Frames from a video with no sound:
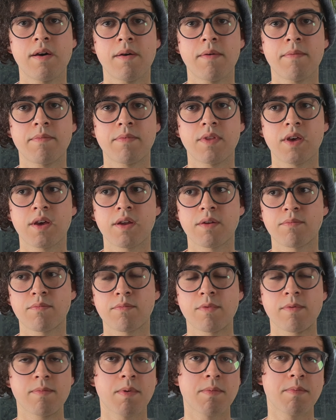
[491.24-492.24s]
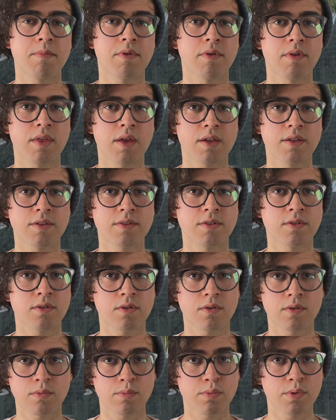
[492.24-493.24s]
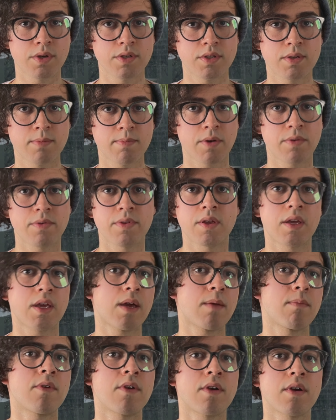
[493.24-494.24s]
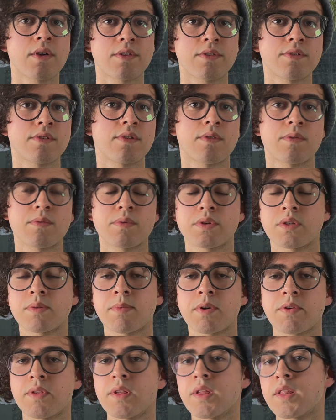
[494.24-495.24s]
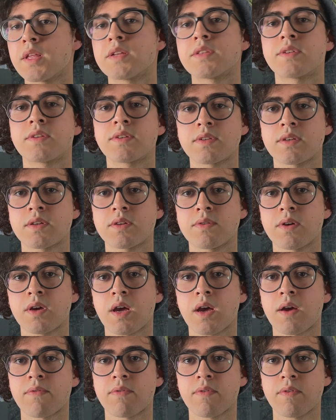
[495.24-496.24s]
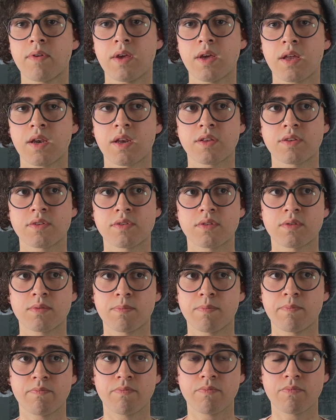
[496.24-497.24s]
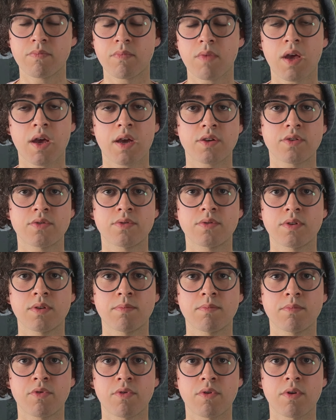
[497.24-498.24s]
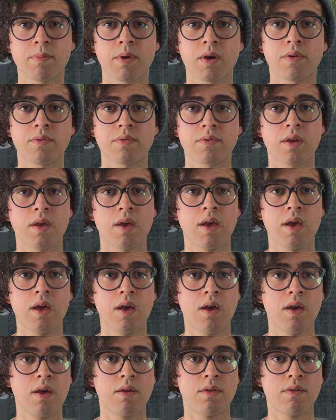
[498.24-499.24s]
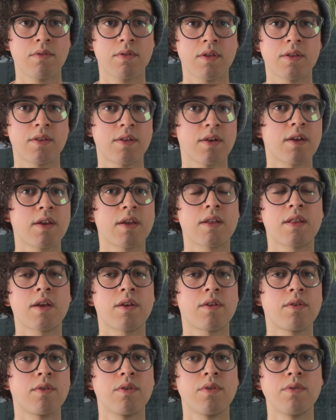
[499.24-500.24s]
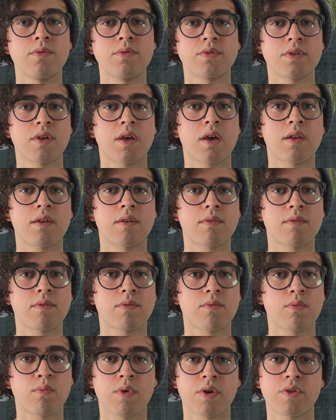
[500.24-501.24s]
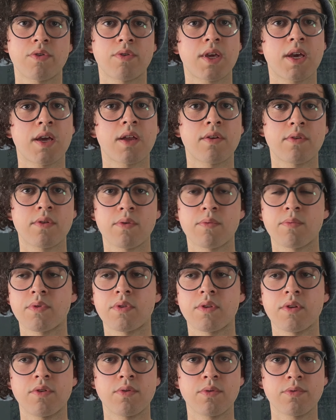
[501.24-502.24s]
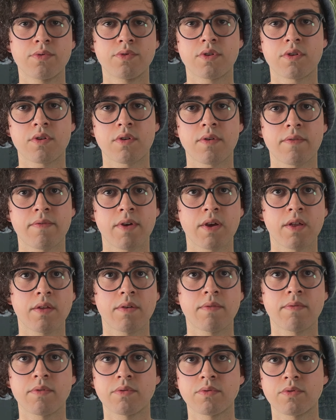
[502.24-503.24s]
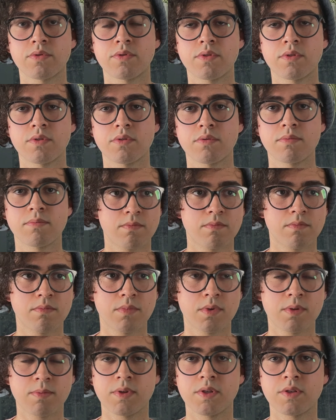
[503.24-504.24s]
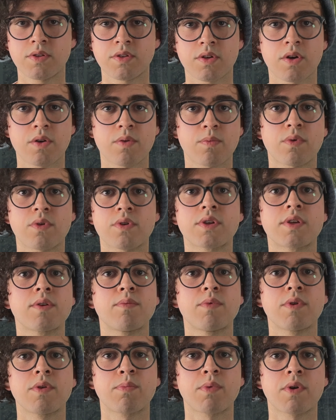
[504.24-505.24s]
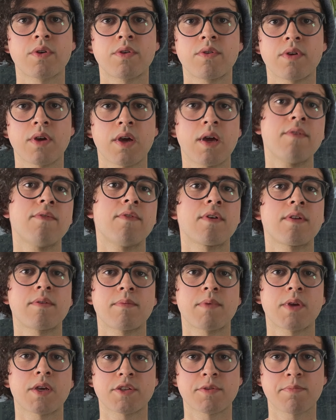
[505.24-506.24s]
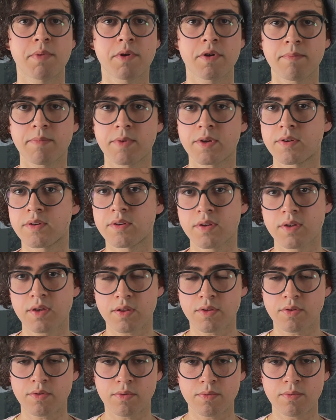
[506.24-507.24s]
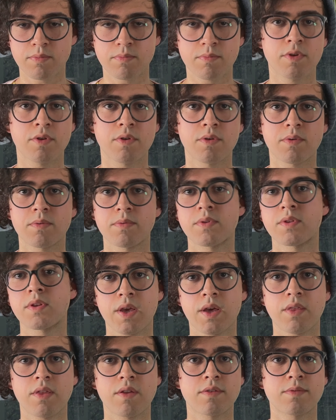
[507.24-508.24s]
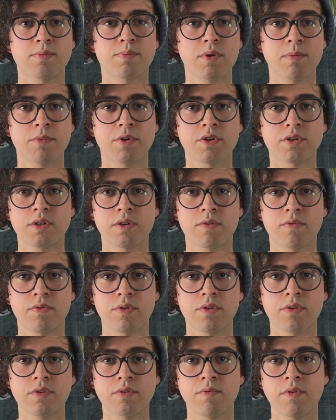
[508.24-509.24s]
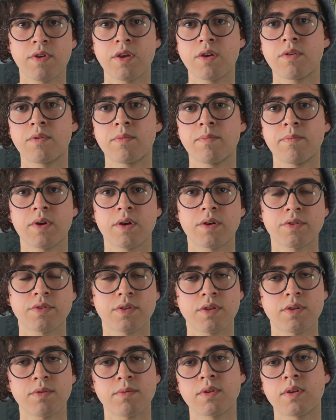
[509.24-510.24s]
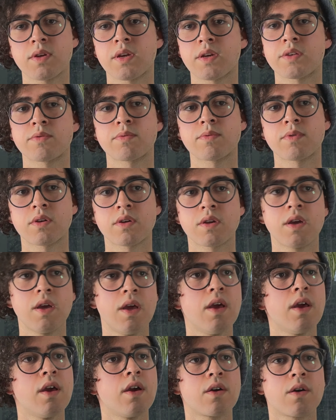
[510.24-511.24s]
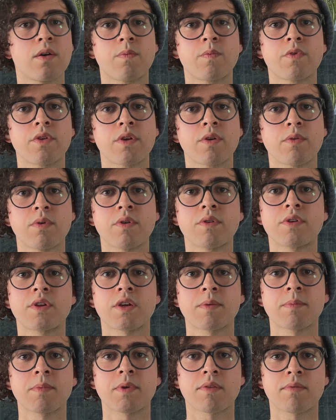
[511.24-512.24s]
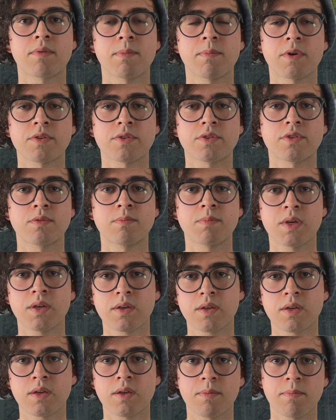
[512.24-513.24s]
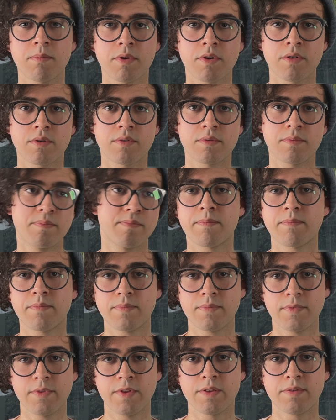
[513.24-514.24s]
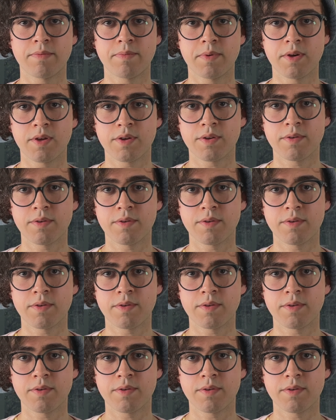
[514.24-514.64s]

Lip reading: that remember that it's not always about the camera, it's not always about the lenses that you have, and it's actually more about the technique that you use and what you can do with the tools that are available to you. Maybe start working with what you have and experiment and do your own thing. That's pretty much it for this video. I'll see you in the next one. Hopefully it won't take me 3 months to make, but that's been it.